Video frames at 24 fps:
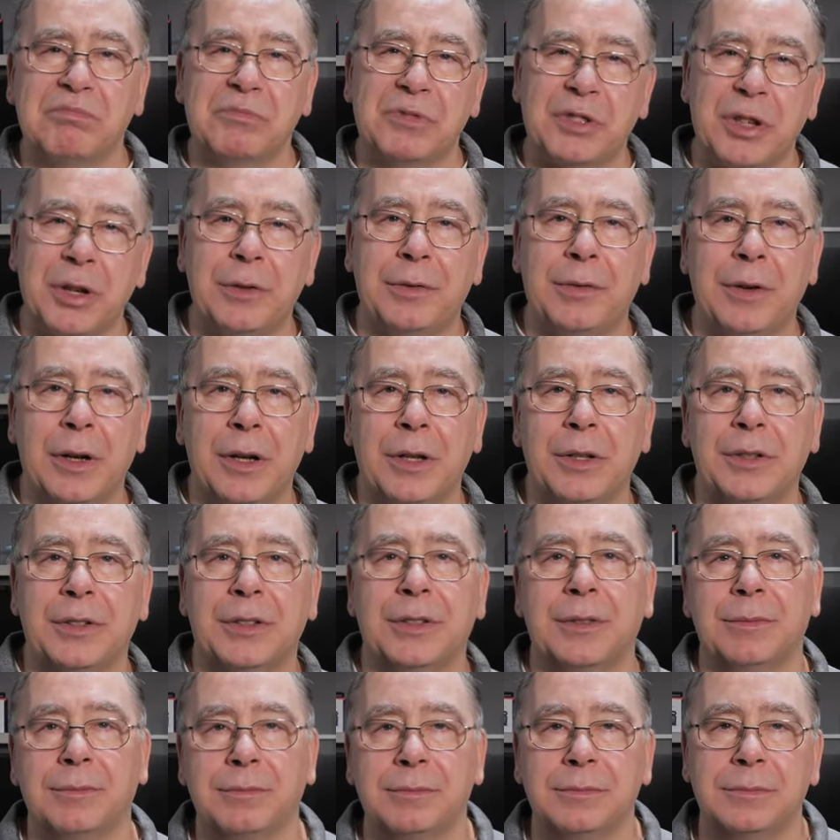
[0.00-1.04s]

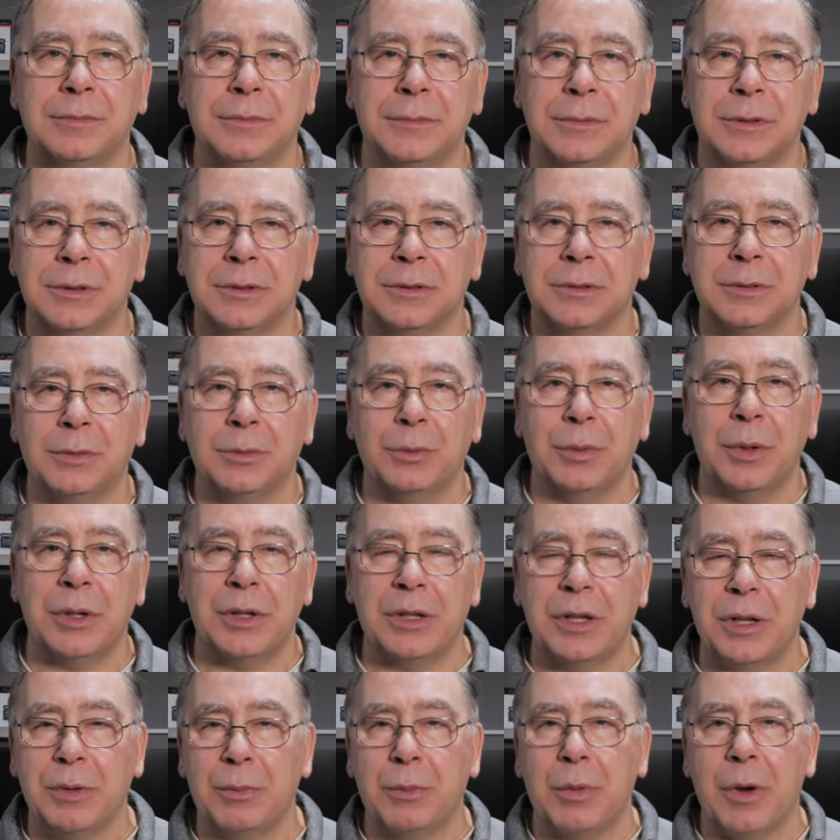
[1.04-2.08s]
two-thirds
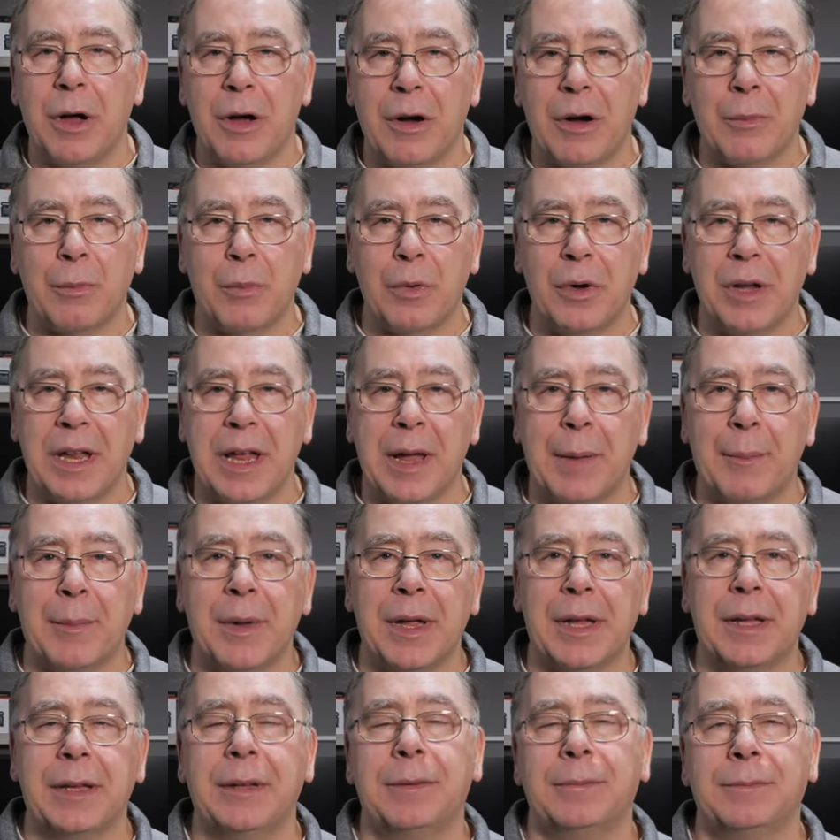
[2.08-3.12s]
which is where I want it to
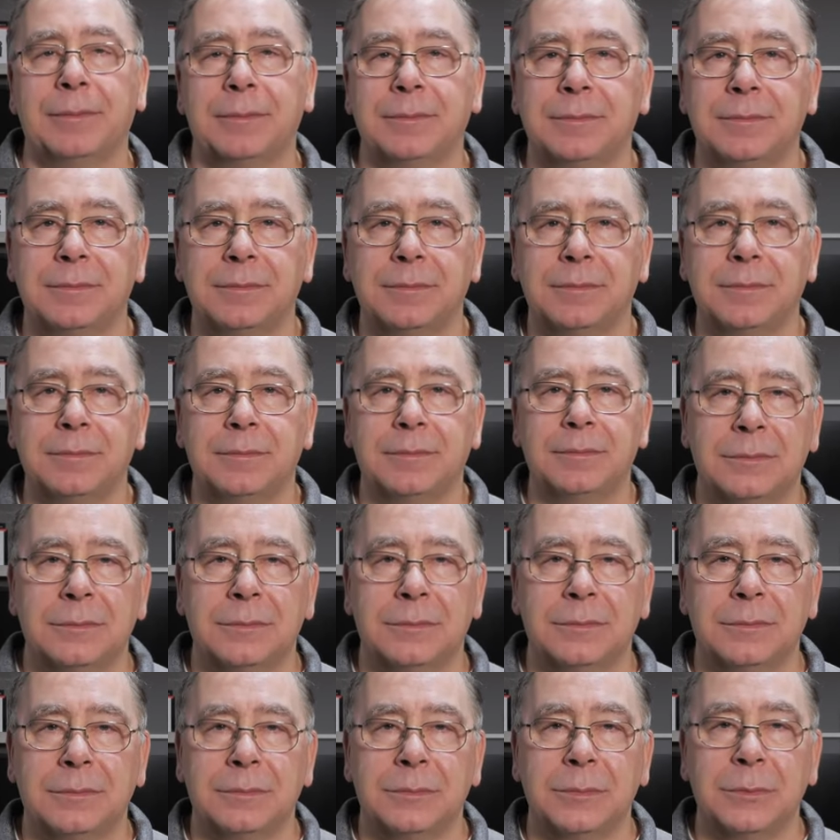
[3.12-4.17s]
be
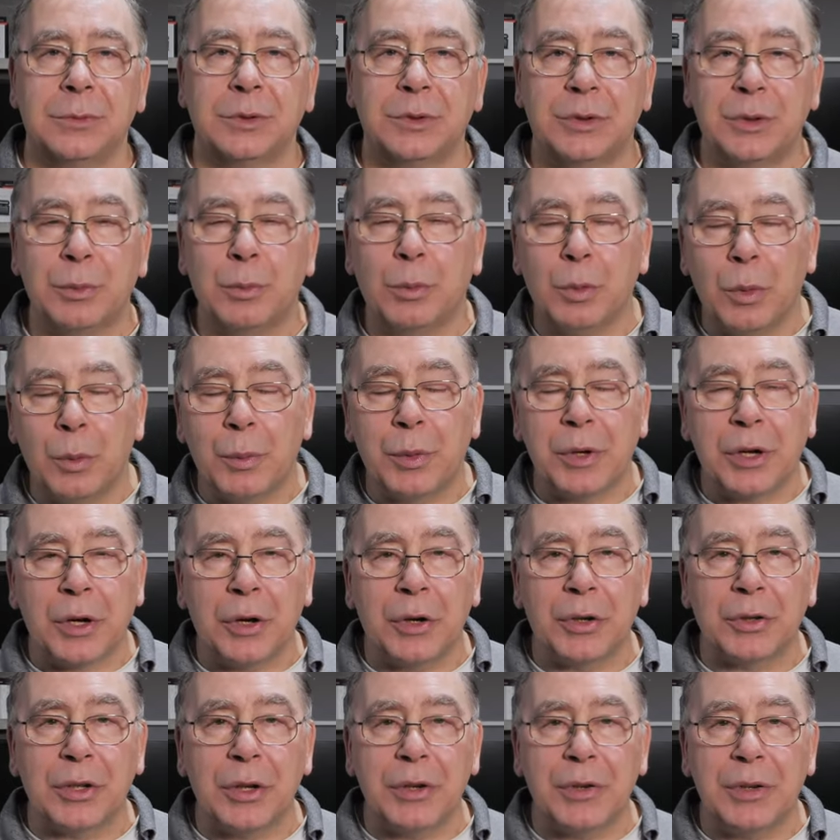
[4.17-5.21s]
so what we've
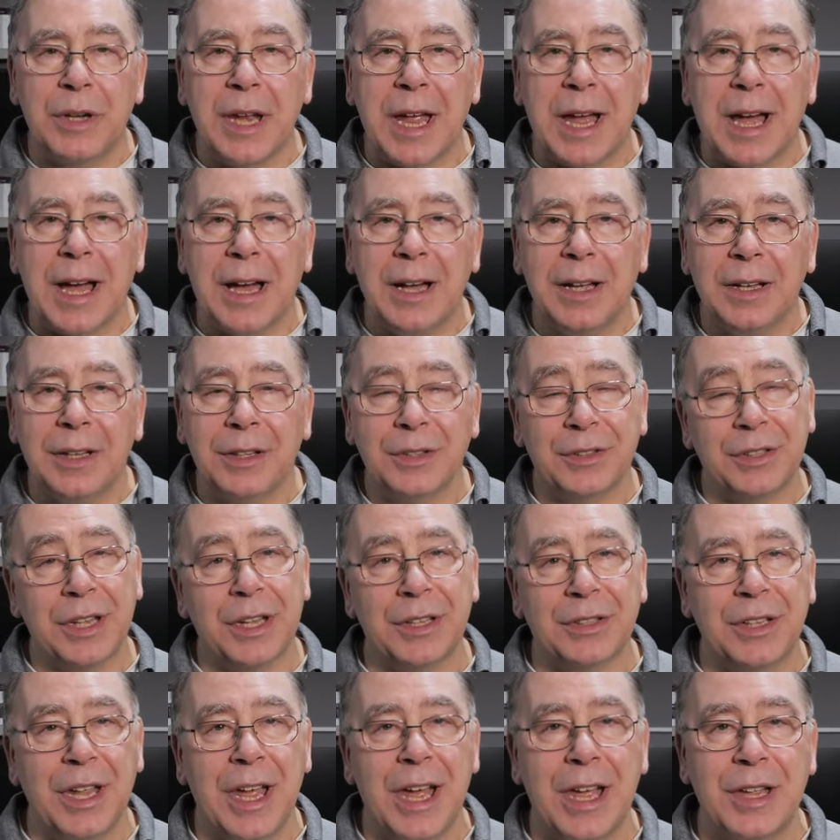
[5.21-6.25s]
got to do now is
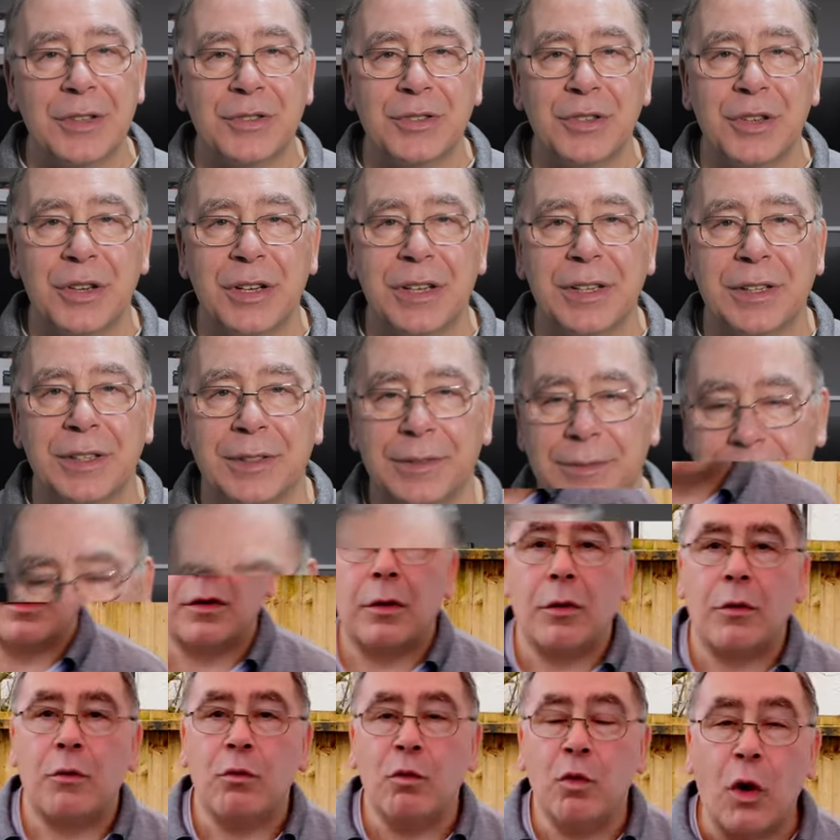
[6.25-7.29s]
test it outside
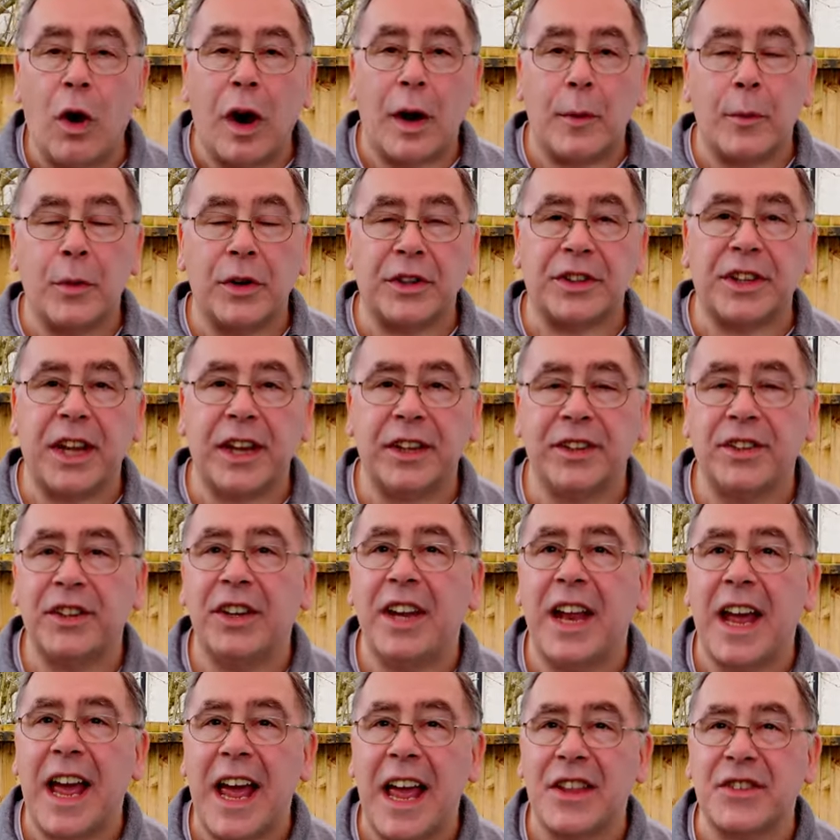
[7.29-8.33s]
right we're testing
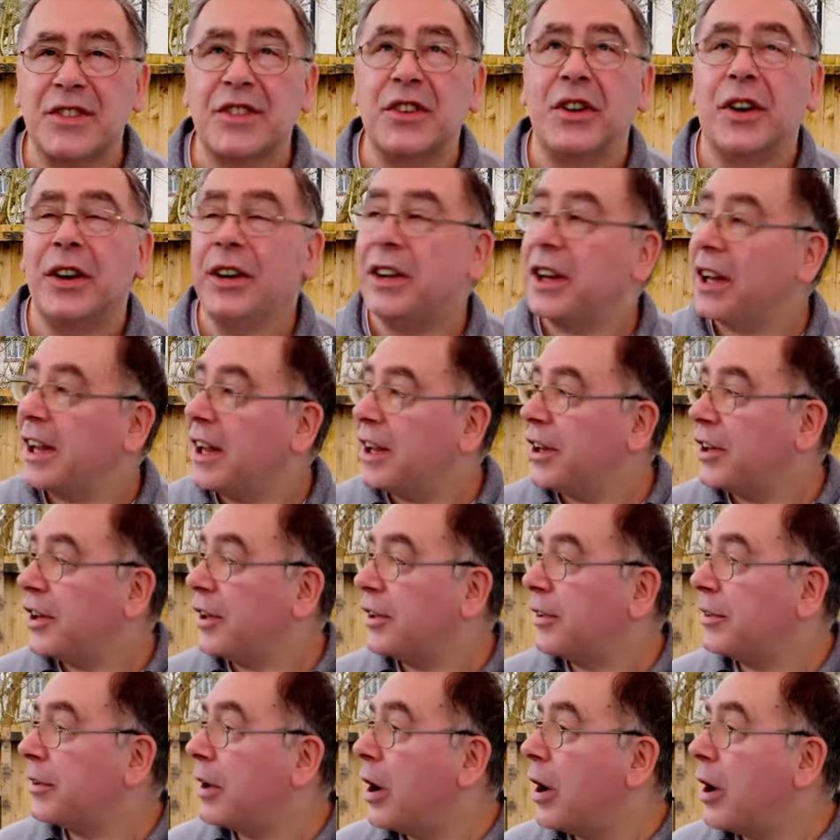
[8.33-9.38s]
it outside it
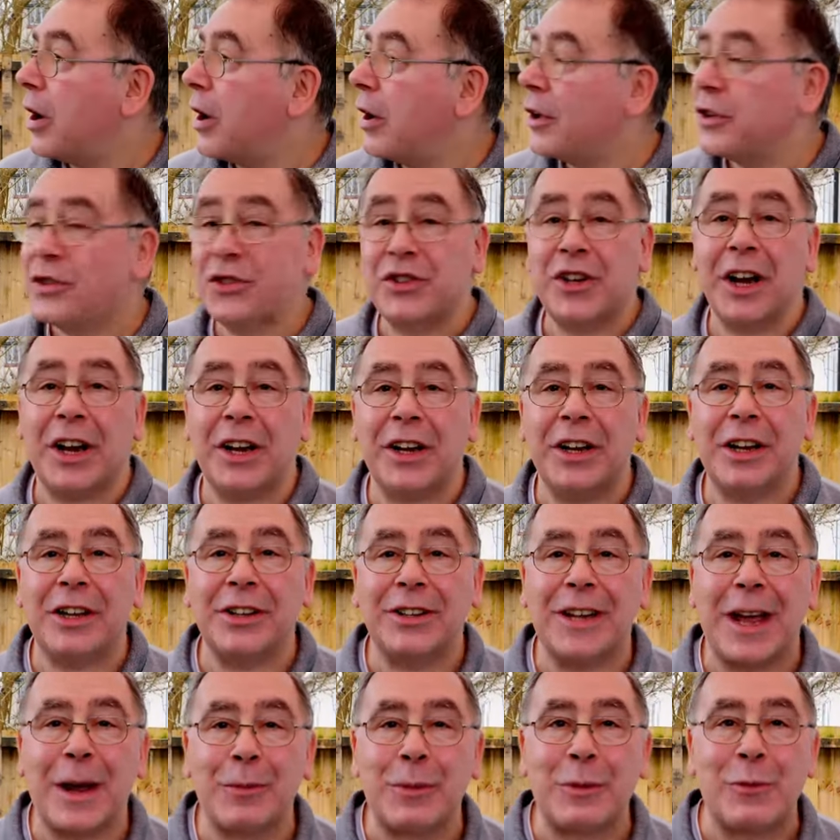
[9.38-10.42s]
is uh, chucking it
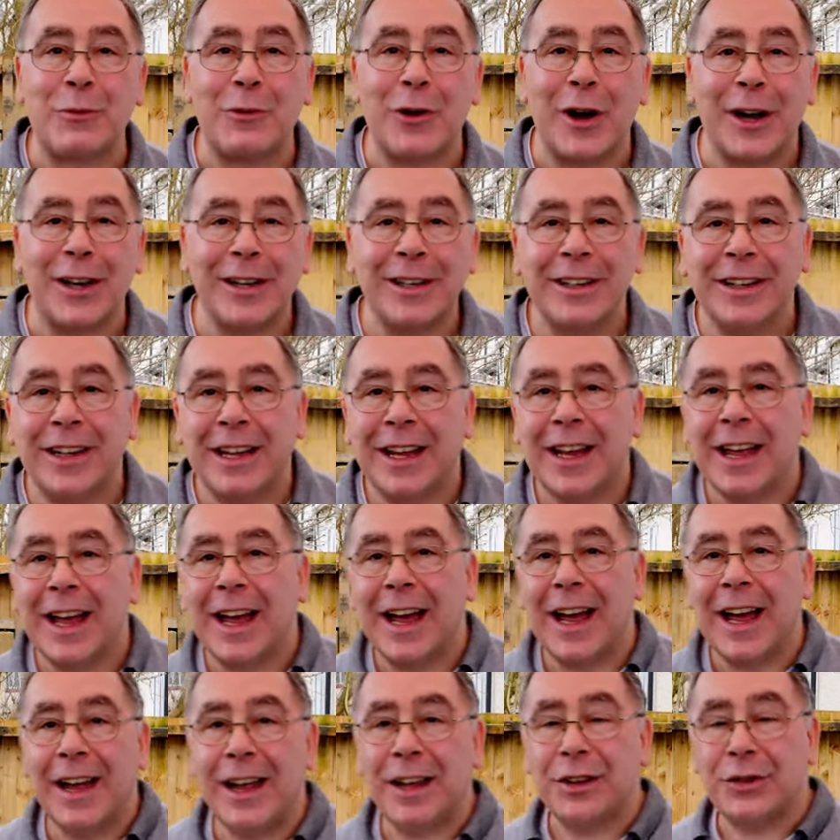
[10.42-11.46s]
down with rain
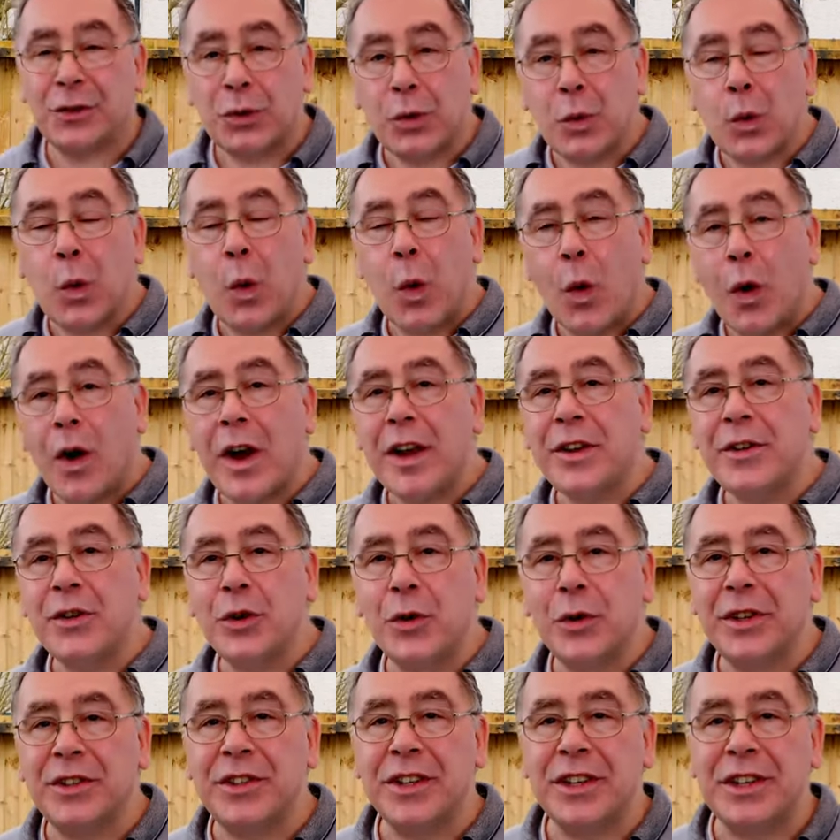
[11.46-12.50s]
uh, it's quite
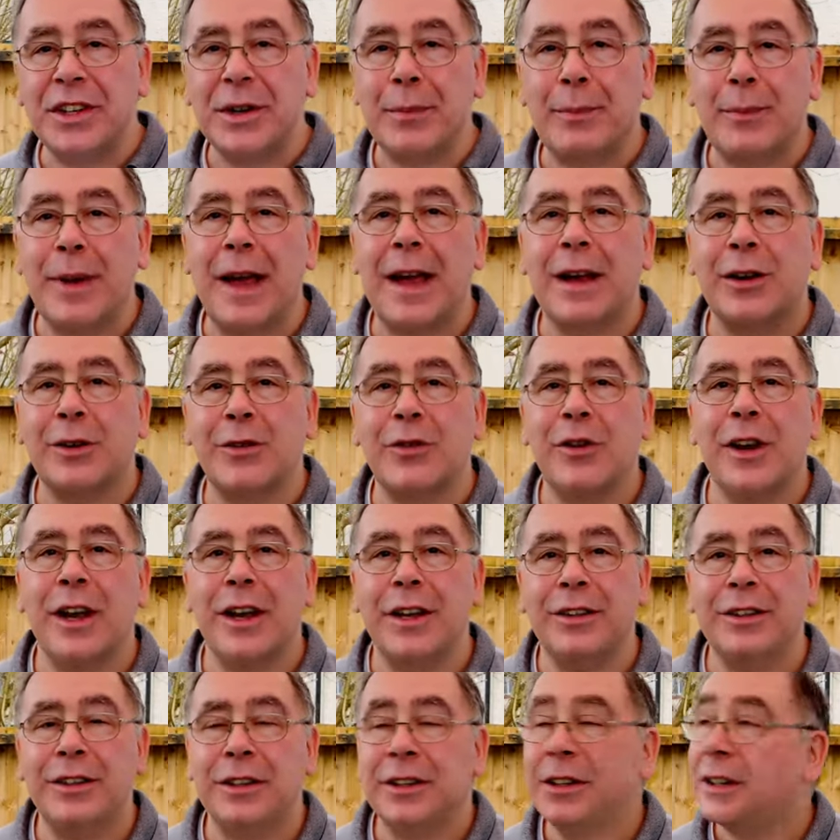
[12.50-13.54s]
noisy in the
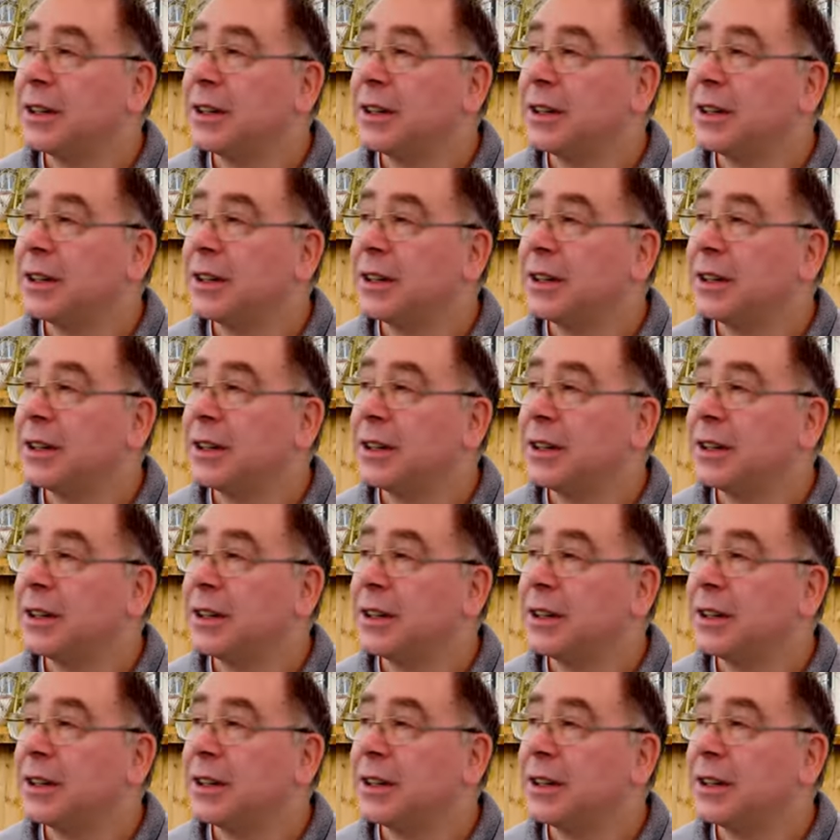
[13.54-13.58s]
background